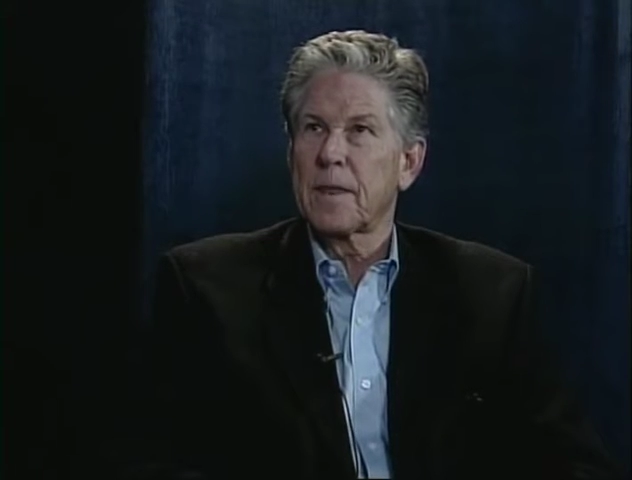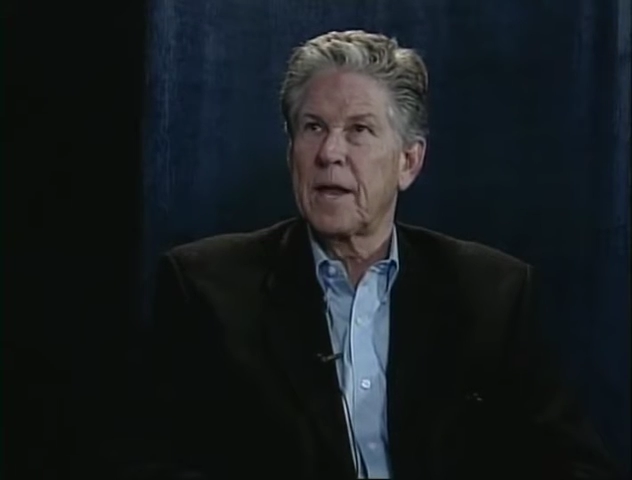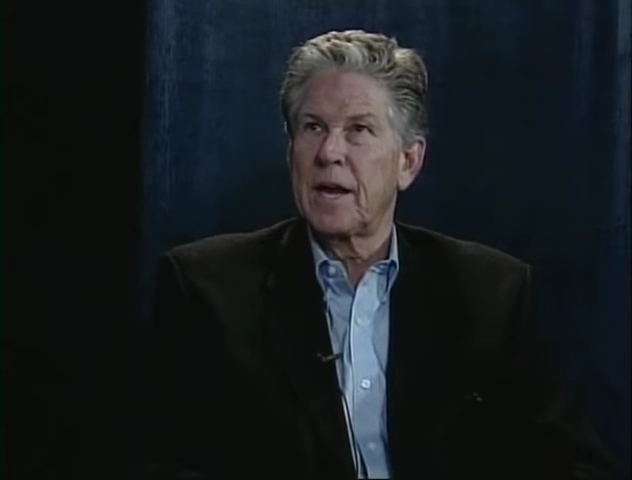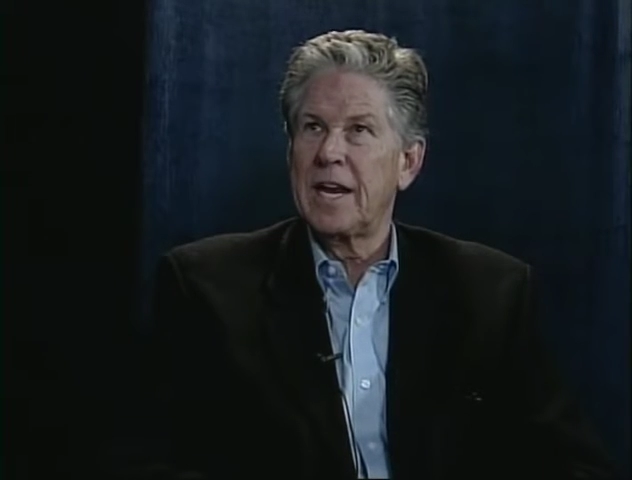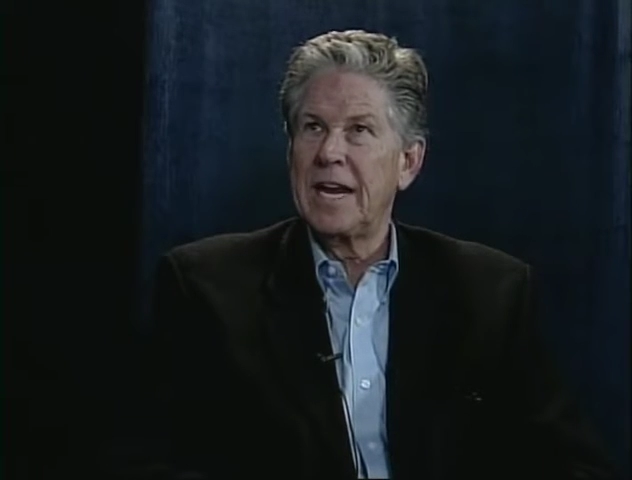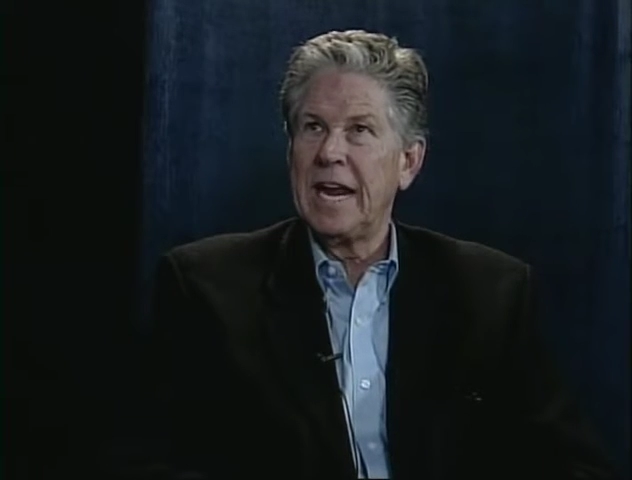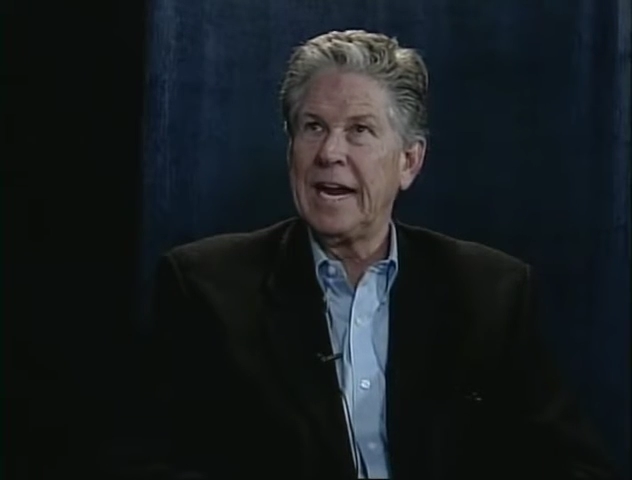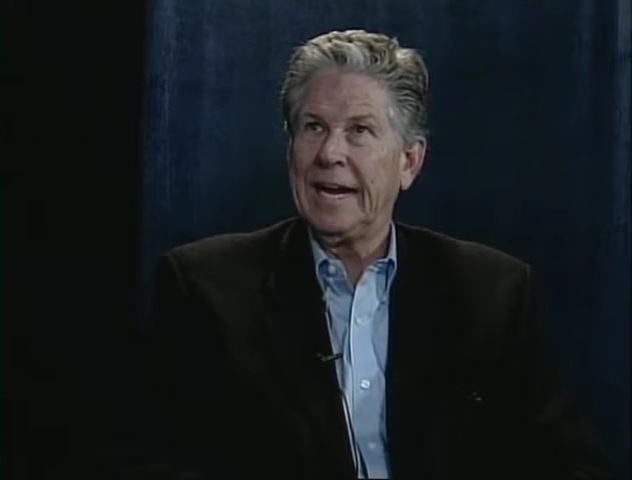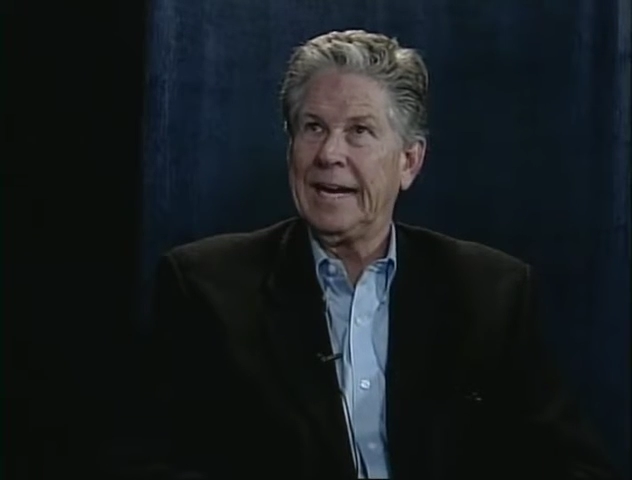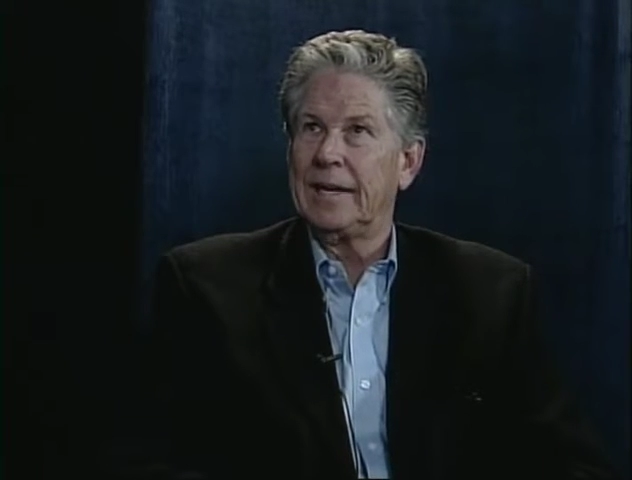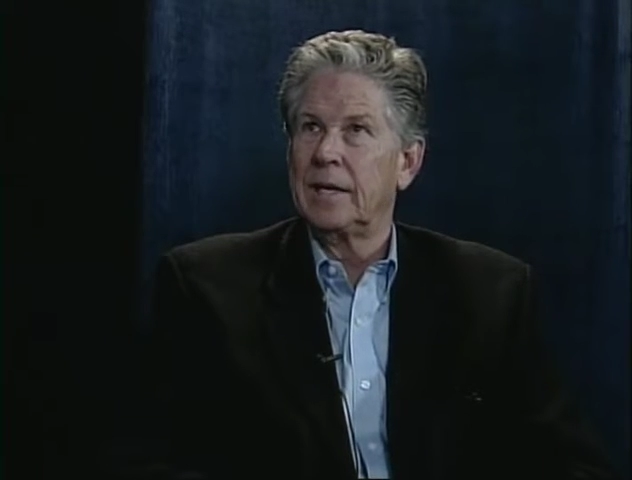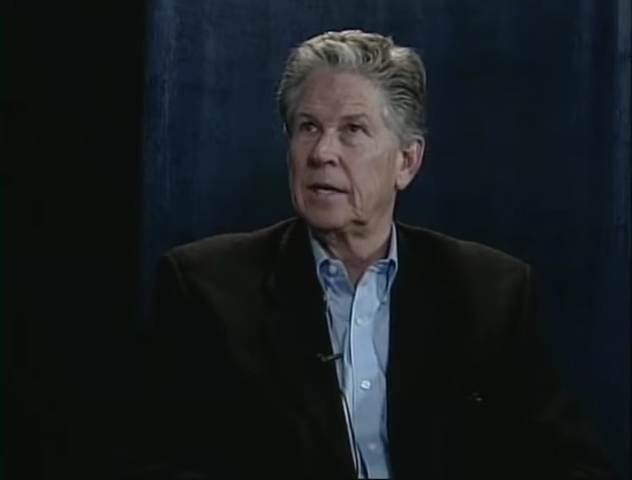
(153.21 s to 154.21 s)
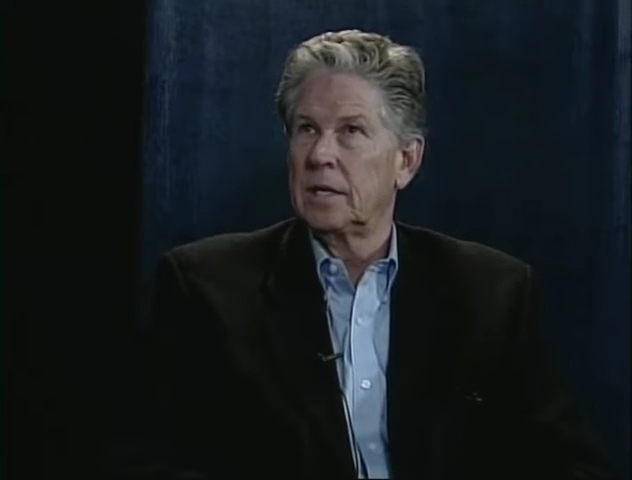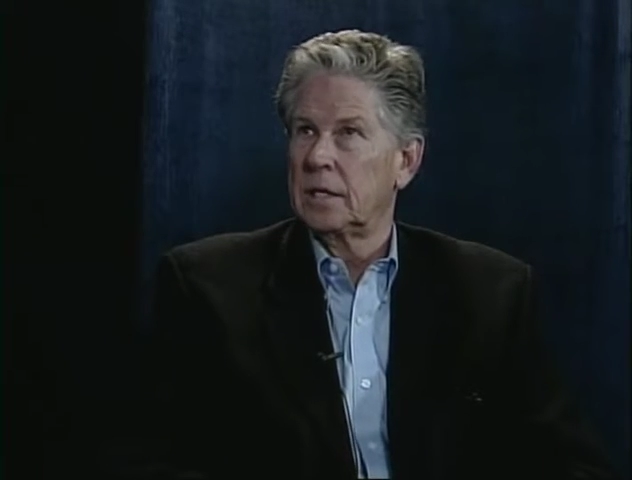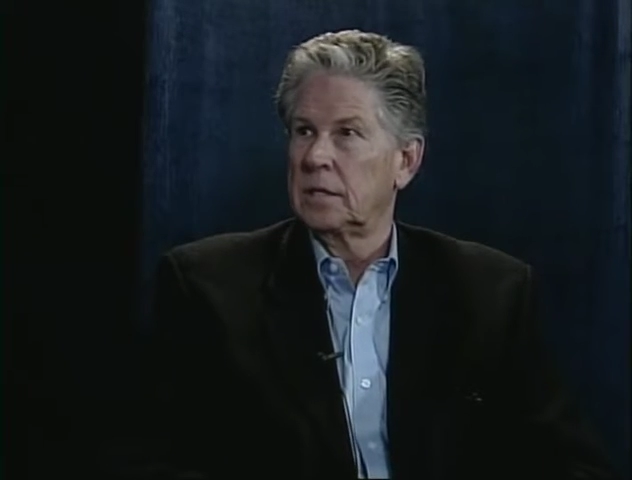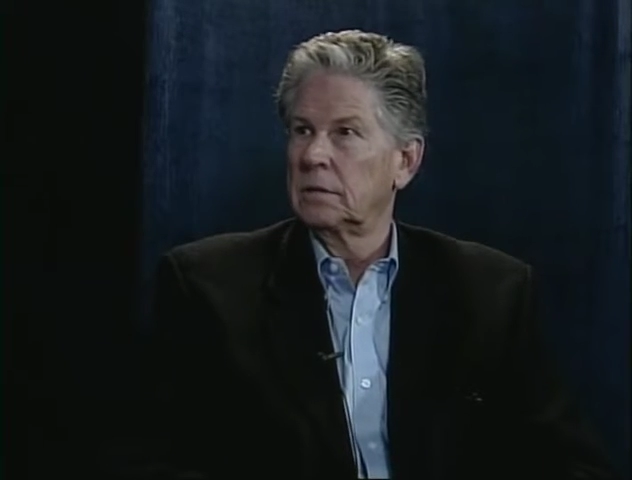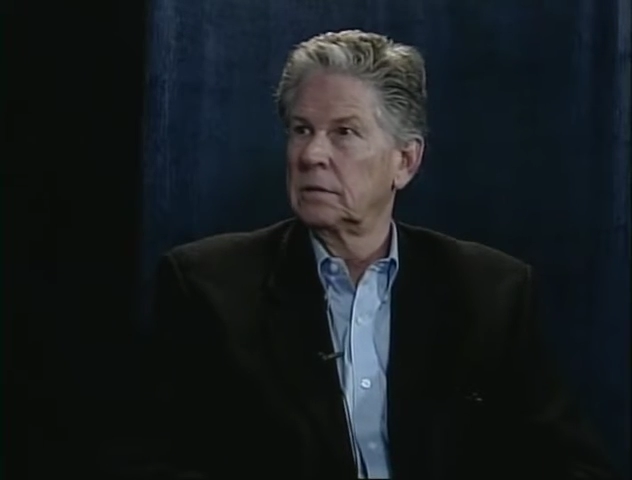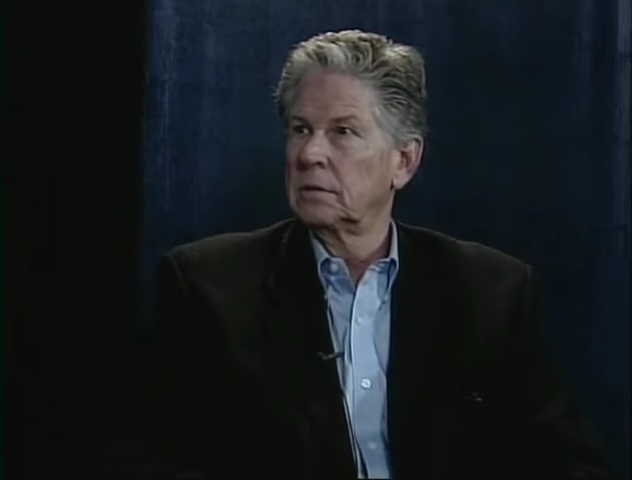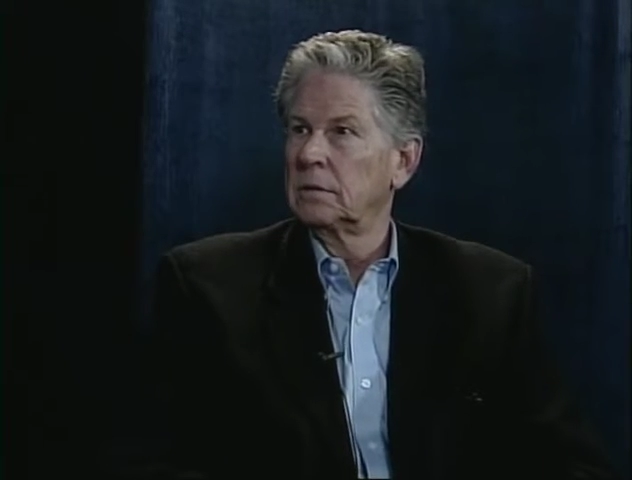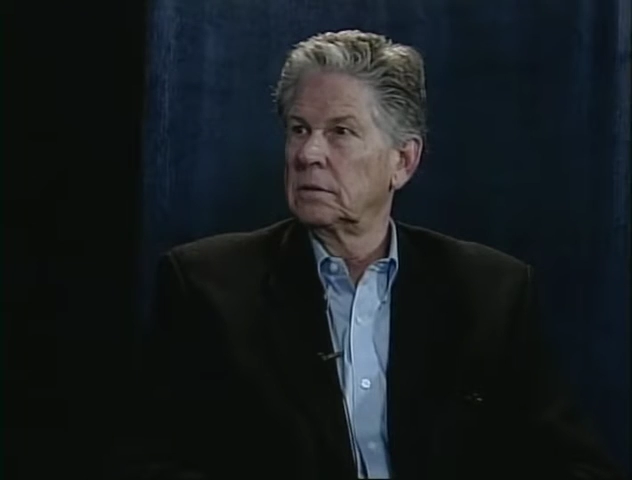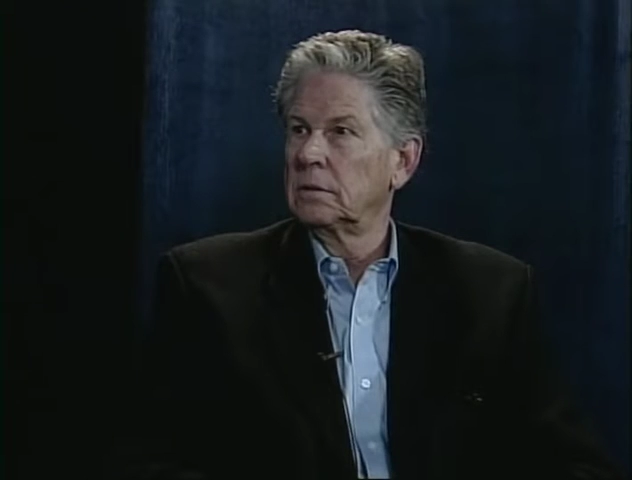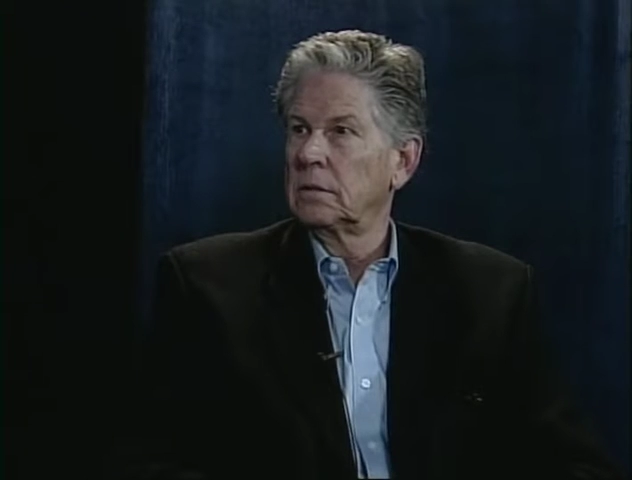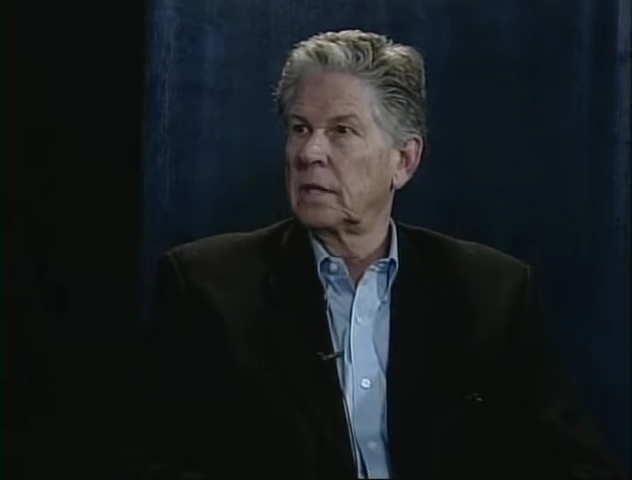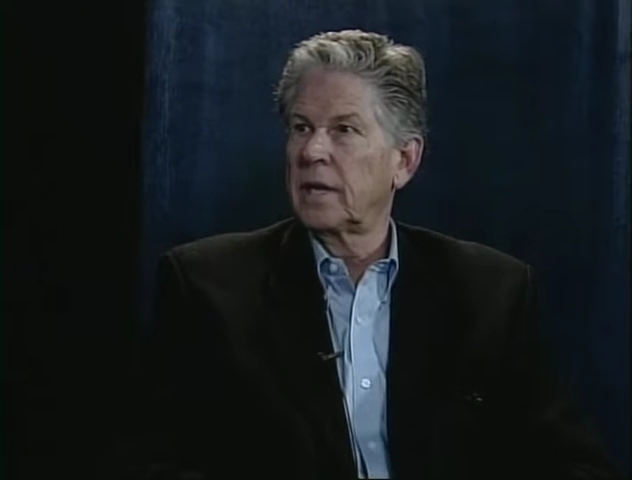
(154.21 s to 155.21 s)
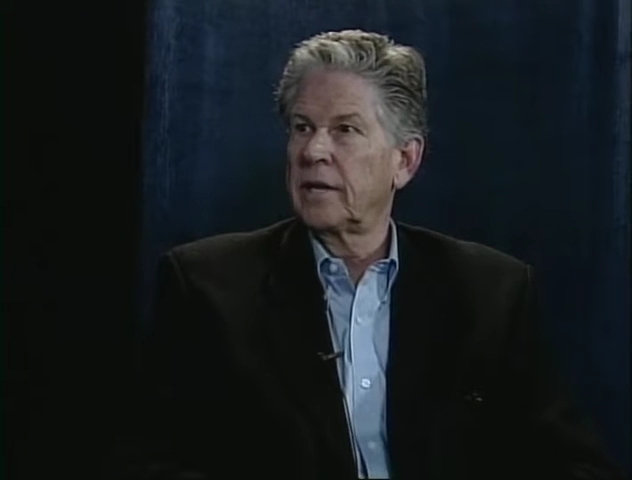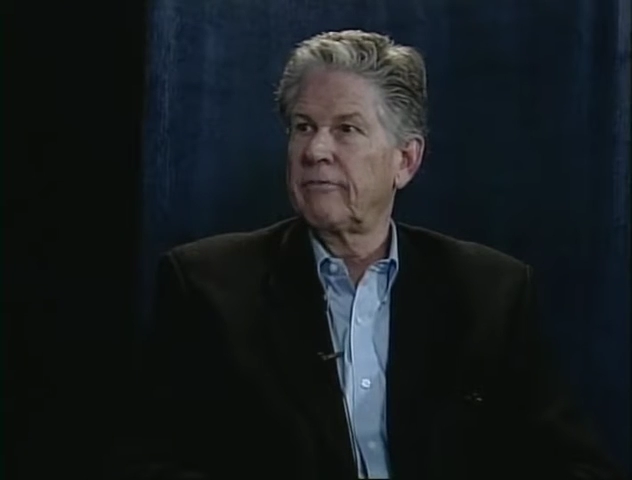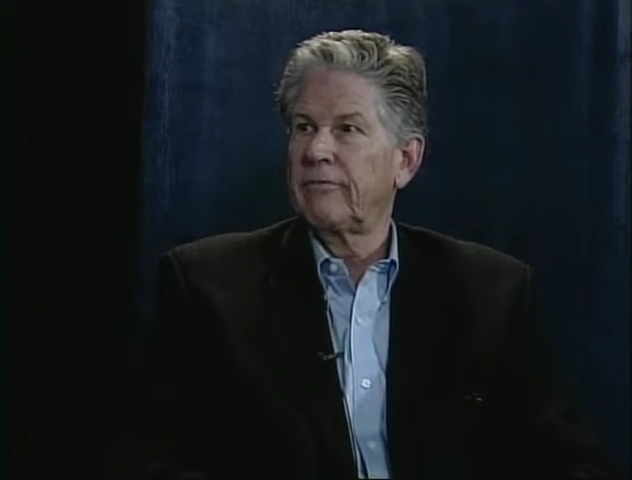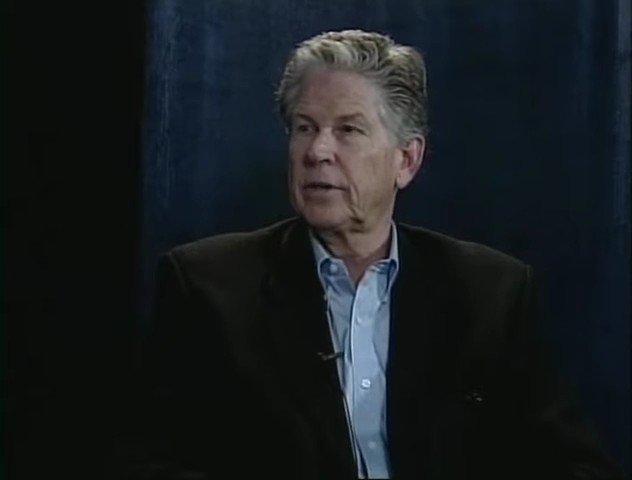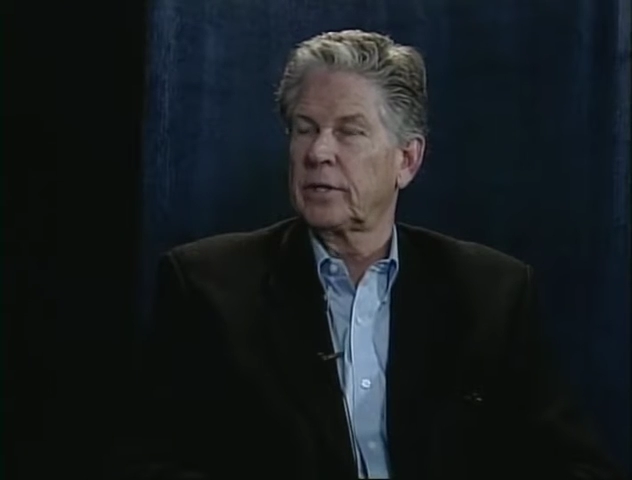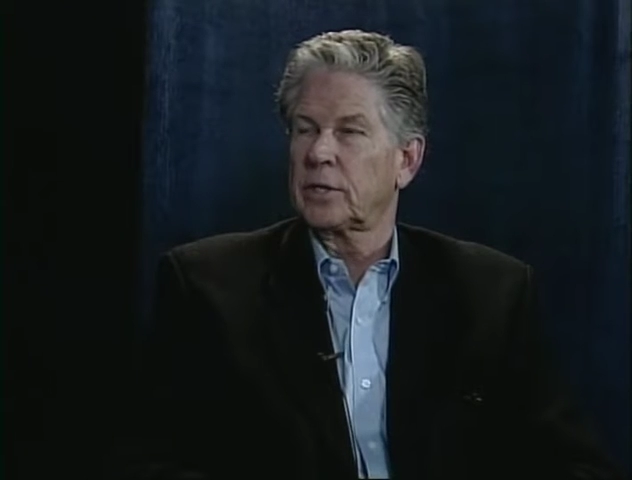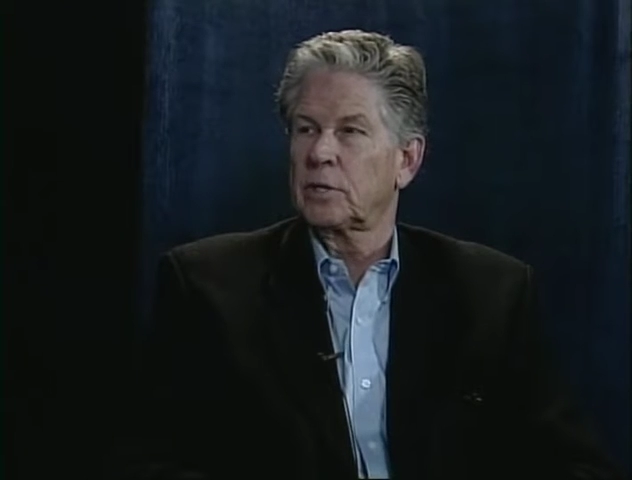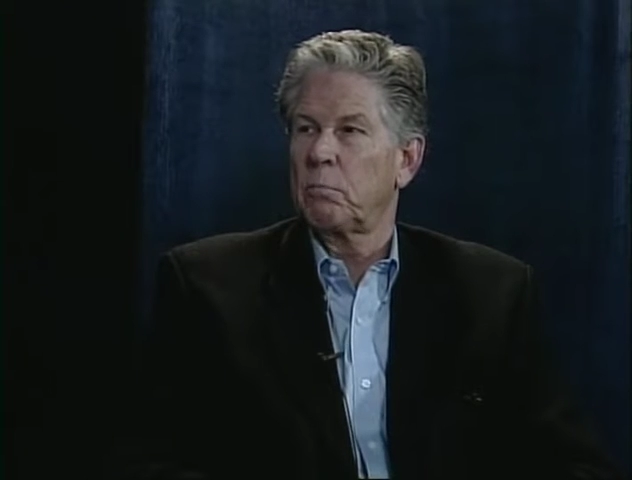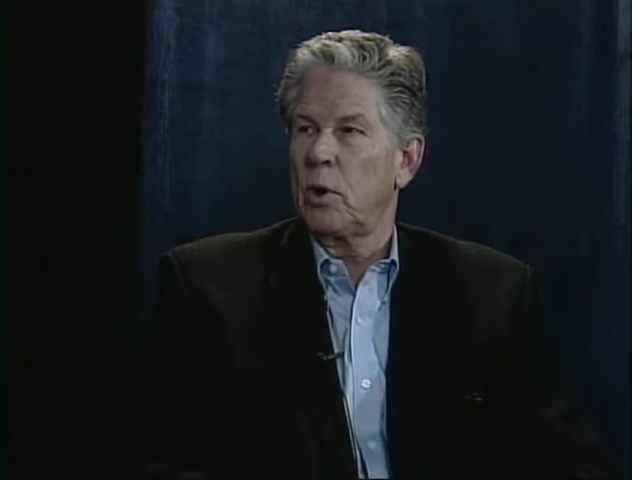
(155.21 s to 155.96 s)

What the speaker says: of naked. I felt exposed.